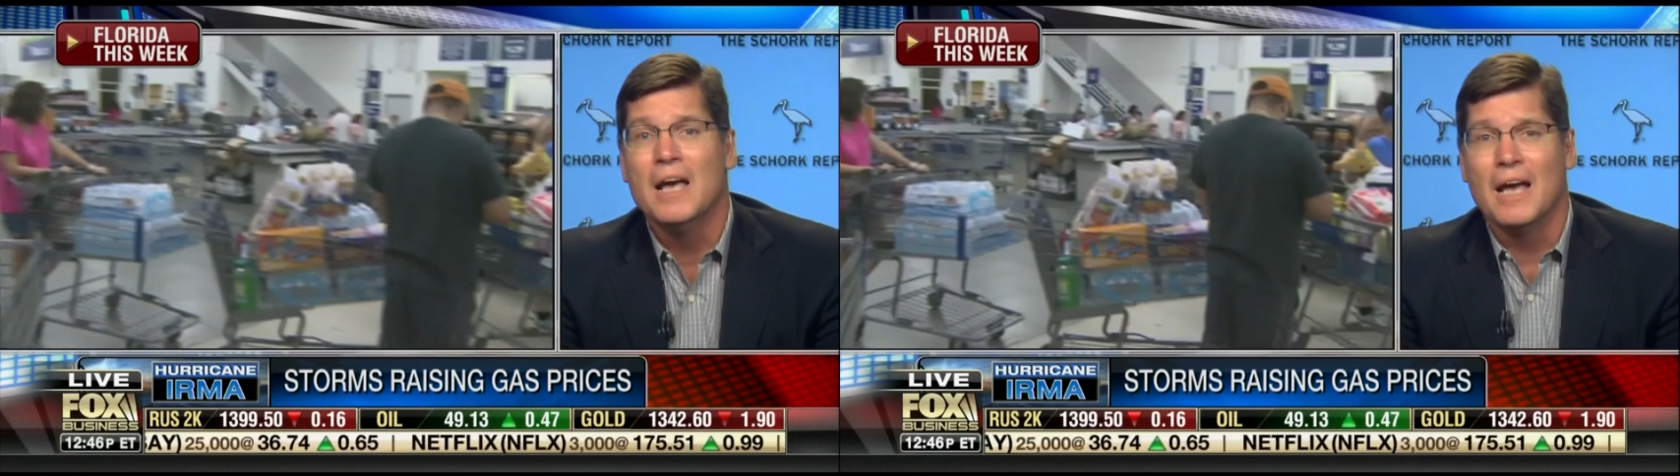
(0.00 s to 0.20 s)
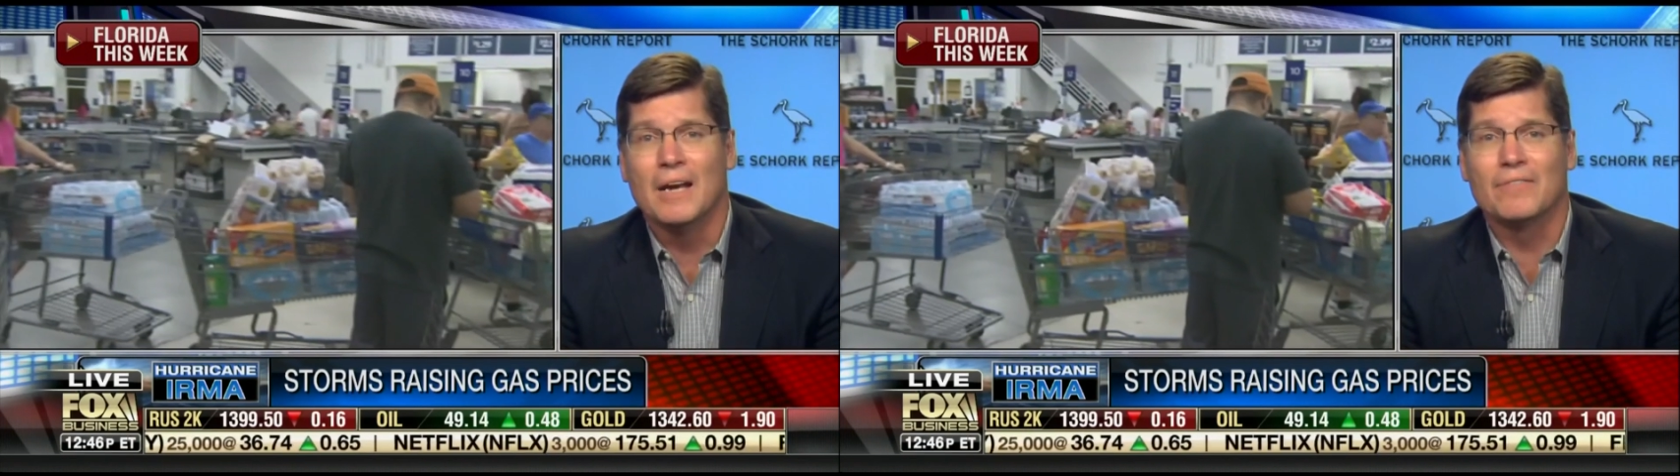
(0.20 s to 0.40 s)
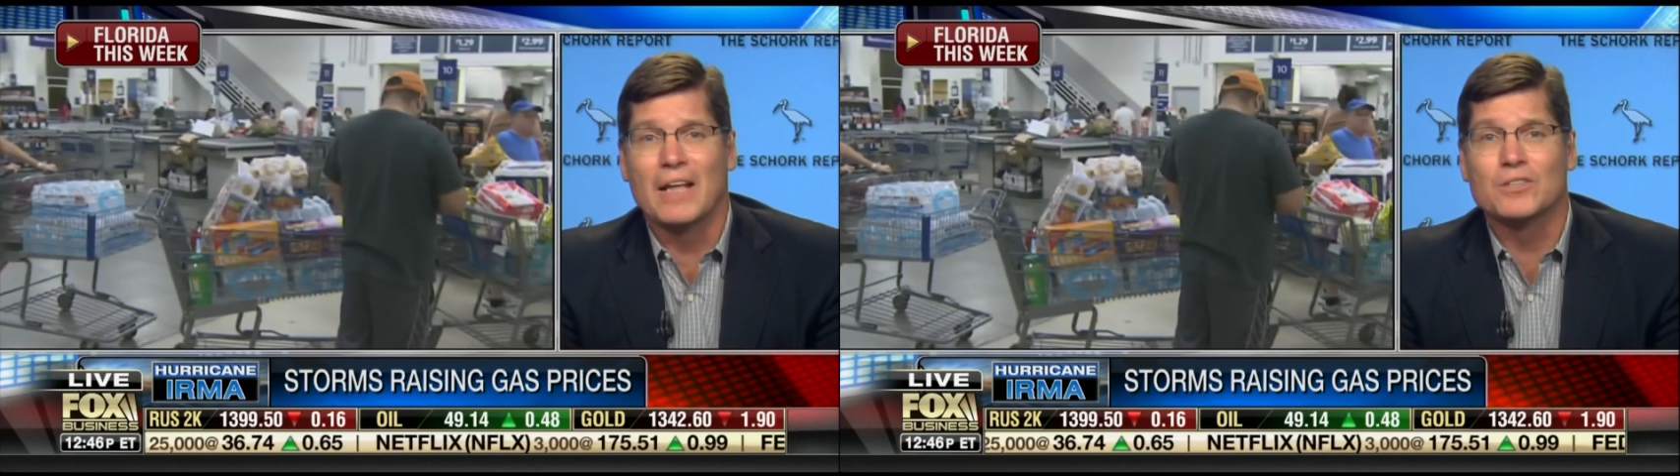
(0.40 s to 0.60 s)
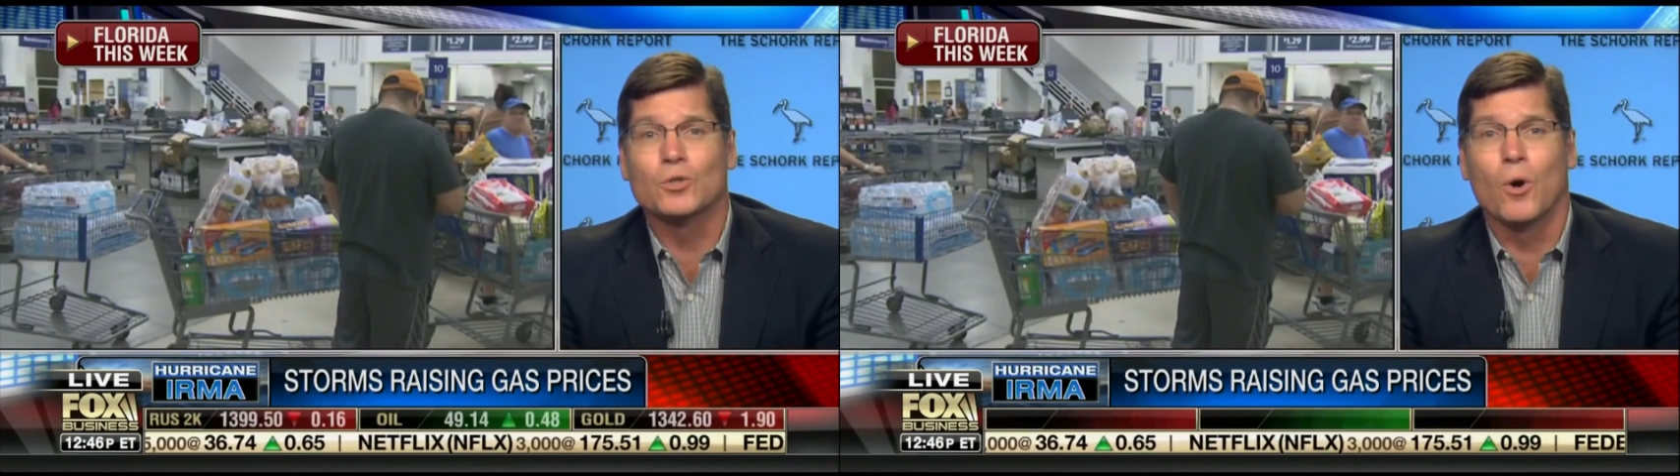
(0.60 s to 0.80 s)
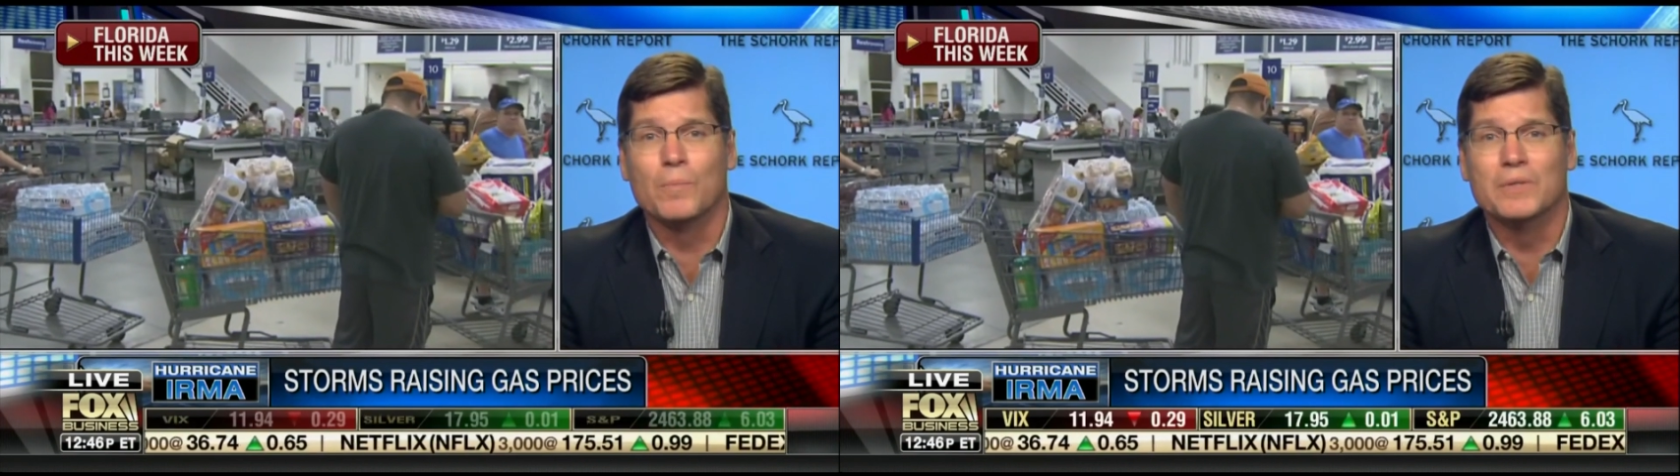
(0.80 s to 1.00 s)
And if that
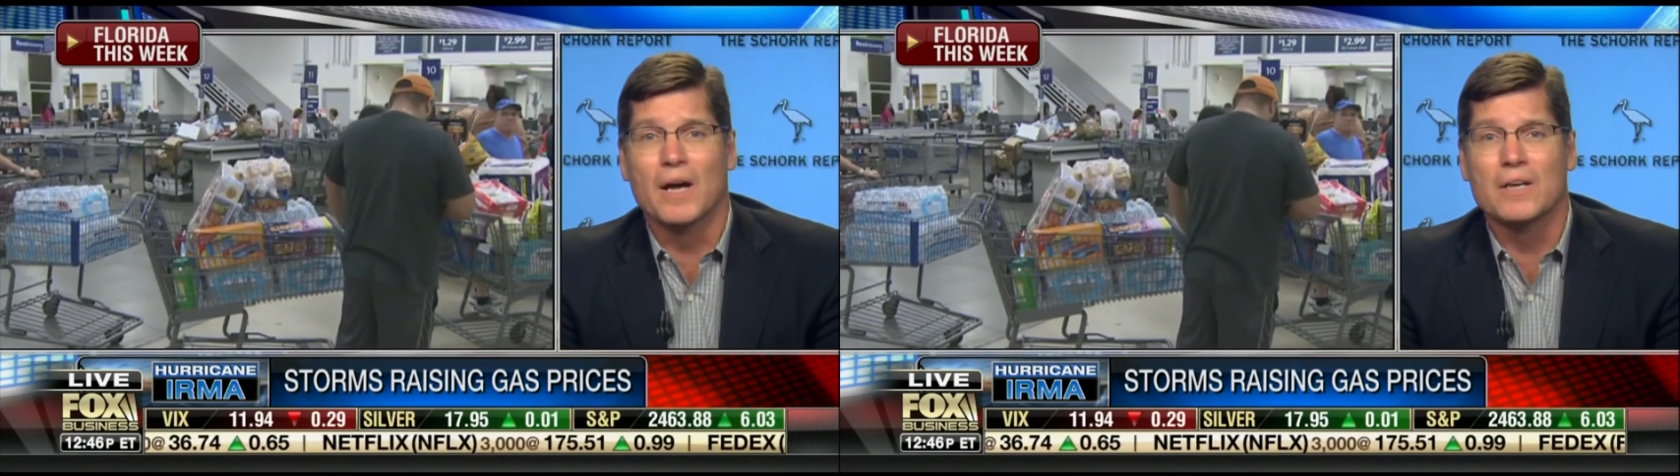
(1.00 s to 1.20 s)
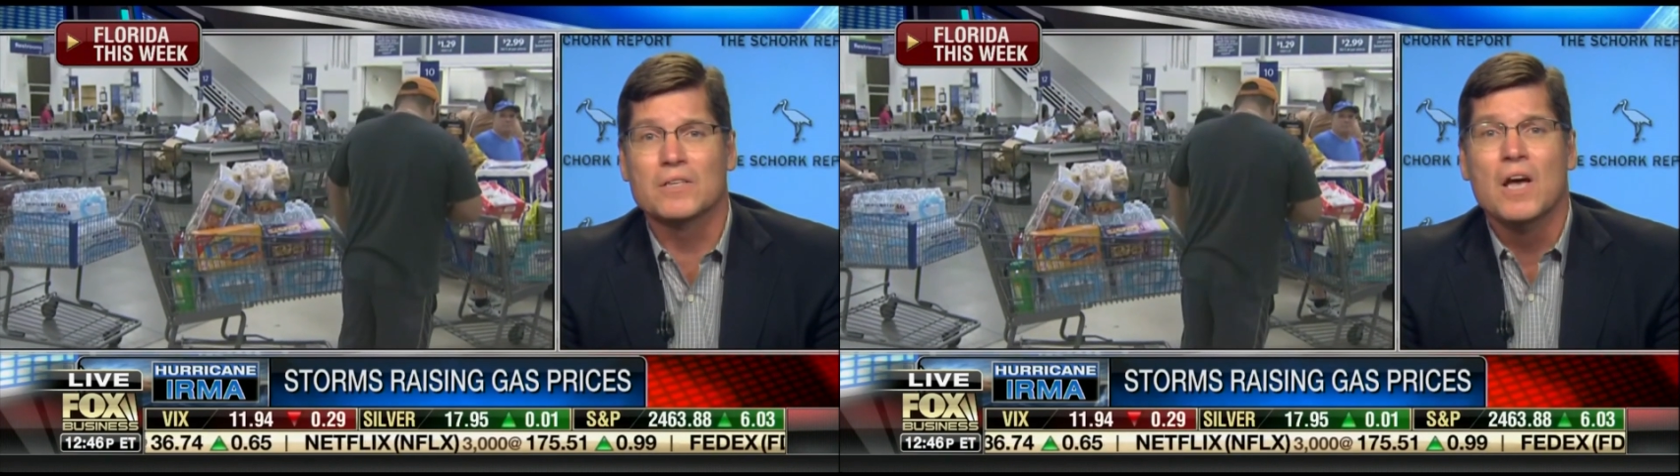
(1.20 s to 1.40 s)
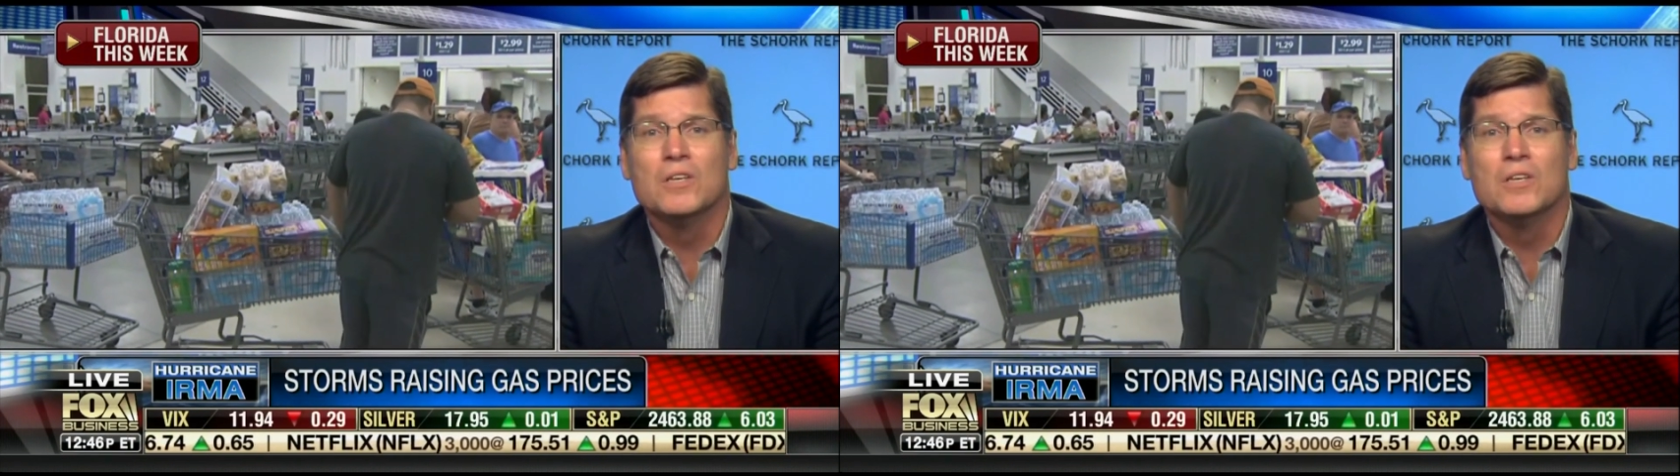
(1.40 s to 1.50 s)
storm does,